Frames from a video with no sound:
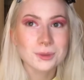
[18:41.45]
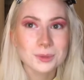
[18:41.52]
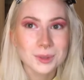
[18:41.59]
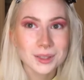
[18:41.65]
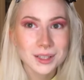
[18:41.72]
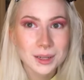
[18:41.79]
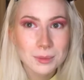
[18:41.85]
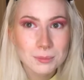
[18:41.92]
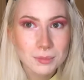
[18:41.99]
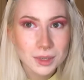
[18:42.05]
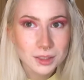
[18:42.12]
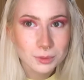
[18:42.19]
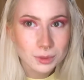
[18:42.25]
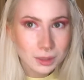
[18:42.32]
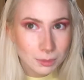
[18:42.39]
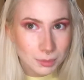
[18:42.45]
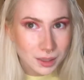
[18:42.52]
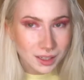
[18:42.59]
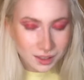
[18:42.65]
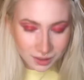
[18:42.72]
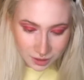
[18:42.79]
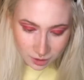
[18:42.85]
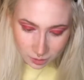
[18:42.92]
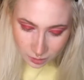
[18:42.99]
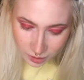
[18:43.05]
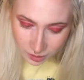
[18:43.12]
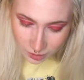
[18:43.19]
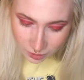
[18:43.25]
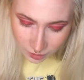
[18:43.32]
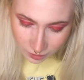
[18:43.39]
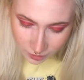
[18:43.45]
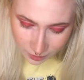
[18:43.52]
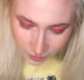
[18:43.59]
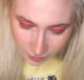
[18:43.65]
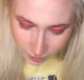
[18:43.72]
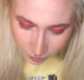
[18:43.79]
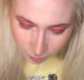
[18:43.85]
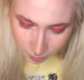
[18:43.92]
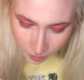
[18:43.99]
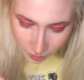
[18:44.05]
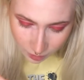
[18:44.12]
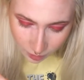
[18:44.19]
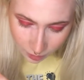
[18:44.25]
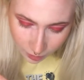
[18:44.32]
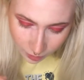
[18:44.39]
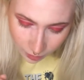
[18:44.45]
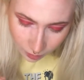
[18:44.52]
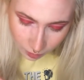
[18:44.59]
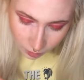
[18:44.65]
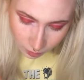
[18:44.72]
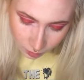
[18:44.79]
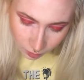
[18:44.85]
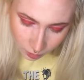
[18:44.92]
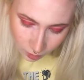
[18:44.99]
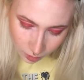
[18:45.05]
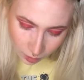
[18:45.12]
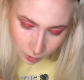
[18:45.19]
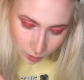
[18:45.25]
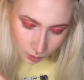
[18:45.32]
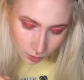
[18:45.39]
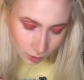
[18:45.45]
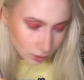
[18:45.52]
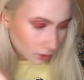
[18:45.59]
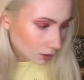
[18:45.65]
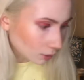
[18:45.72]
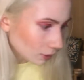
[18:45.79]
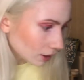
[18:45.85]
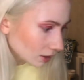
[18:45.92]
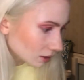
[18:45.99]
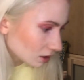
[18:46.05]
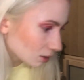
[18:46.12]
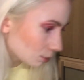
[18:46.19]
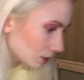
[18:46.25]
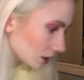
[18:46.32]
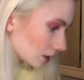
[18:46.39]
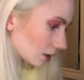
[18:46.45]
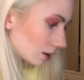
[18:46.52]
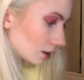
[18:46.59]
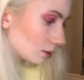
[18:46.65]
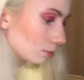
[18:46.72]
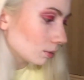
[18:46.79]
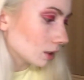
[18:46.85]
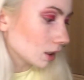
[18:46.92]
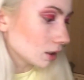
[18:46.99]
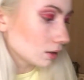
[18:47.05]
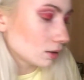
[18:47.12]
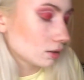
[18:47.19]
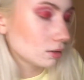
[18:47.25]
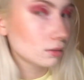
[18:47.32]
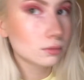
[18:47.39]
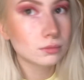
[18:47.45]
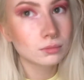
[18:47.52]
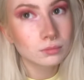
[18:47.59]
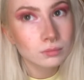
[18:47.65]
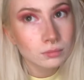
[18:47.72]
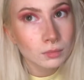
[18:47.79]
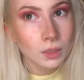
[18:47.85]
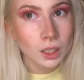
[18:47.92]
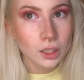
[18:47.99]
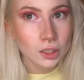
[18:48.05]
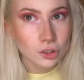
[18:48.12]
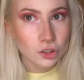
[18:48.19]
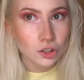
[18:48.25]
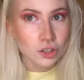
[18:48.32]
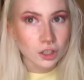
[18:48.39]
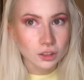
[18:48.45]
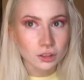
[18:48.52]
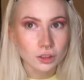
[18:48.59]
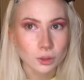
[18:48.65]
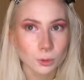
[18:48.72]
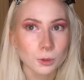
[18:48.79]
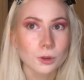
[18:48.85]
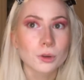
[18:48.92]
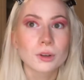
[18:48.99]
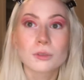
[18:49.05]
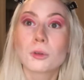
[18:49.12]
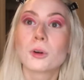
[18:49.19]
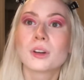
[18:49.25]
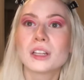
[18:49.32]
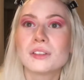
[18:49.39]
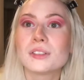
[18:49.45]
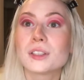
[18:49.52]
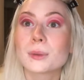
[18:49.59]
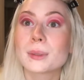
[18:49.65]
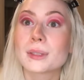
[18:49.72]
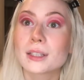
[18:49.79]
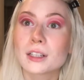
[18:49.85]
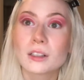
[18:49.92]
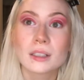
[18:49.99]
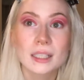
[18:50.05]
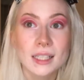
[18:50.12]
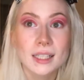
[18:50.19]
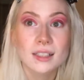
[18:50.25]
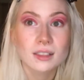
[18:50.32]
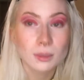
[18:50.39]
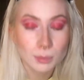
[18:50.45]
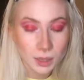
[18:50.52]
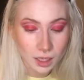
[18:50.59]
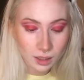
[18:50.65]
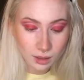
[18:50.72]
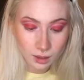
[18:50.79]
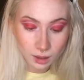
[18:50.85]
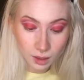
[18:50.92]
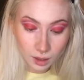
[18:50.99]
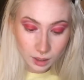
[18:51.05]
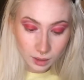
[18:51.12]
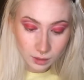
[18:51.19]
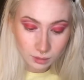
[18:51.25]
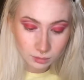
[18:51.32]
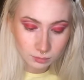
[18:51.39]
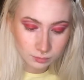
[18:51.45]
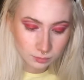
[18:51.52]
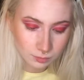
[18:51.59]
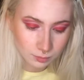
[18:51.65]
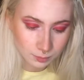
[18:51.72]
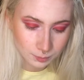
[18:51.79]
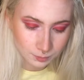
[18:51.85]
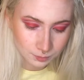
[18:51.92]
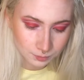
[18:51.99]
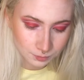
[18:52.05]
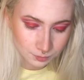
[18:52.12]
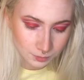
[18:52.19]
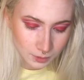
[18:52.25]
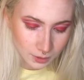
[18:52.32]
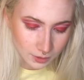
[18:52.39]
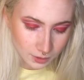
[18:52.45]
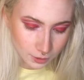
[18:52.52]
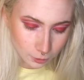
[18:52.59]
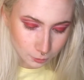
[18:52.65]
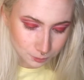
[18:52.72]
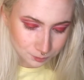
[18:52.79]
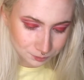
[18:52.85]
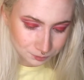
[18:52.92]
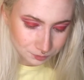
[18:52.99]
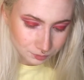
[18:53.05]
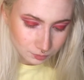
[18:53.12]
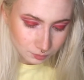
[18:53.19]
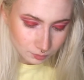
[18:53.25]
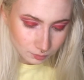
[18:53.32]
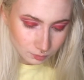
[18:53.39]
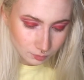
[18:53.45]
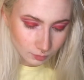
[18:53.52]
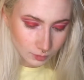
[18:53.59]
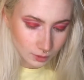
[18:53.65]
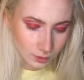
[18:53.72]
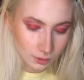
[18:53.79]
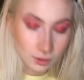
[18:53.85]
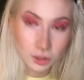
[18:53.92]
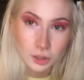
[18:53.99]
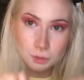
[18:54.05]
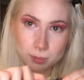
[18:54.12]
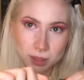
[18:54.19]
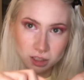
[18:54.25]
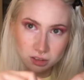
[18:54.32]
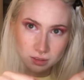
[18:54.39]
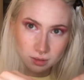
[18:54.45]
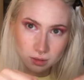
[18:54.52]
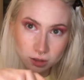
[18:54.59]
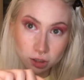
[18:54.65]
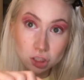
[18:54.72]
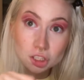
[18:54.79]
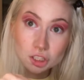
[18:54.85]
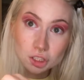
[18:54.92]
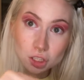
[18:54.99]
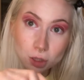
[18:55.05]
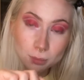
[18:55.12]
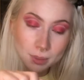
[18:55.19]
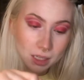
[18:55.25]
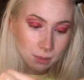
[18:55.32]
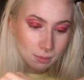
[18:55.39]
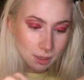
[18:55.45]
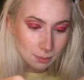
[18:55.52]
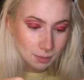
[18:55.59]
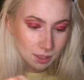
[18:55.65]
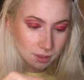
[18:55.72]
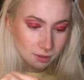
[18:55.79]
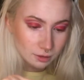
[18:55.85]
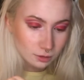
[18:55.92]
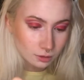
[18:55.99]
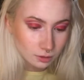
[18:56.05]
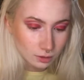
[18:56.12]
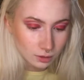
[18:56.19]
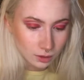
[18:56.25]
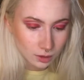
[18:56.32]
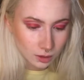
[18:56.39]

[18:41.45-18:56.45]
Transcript: So I'm getting mixed with the pink. I don't want it to look like I have pink eye. No hate to pink eye, but just not the look we're going for, even though it literally is a pink eye. Still, just sharpening my pencil.